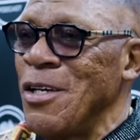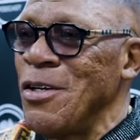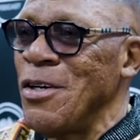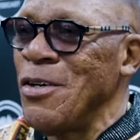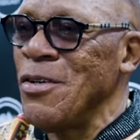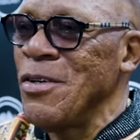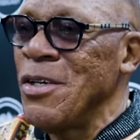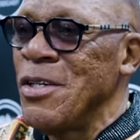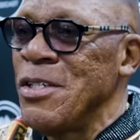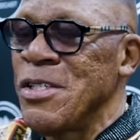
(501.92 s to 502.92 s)
You know?
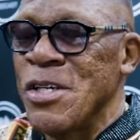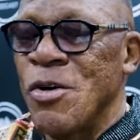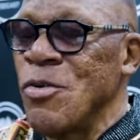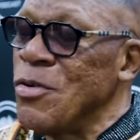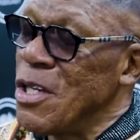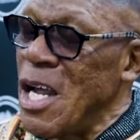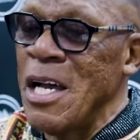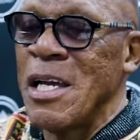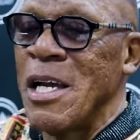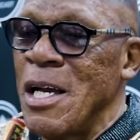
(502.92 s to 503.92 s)
Wow. So
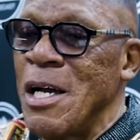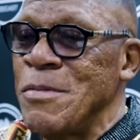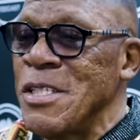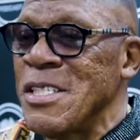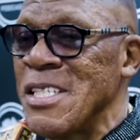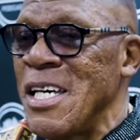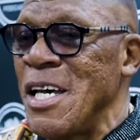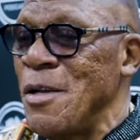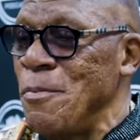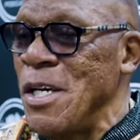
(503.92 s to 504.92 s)
like I'm just
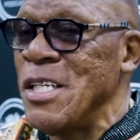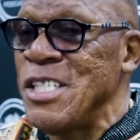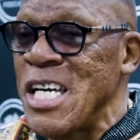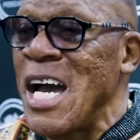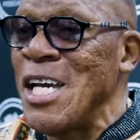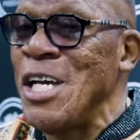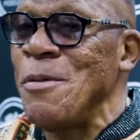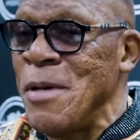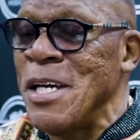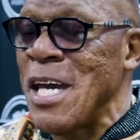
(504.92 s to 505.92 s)
saying, me and
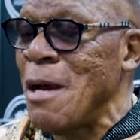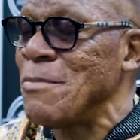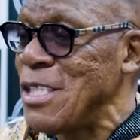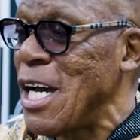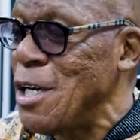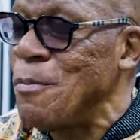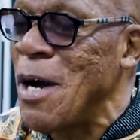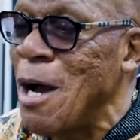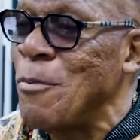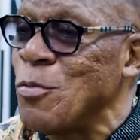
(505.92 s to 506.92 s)
Shahid, me and Captain Shahid
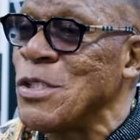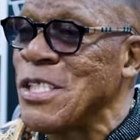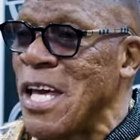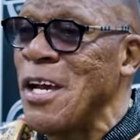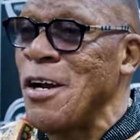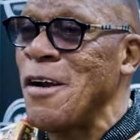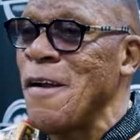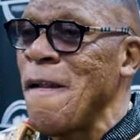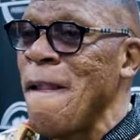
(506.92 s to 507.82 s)
Muhammad was there.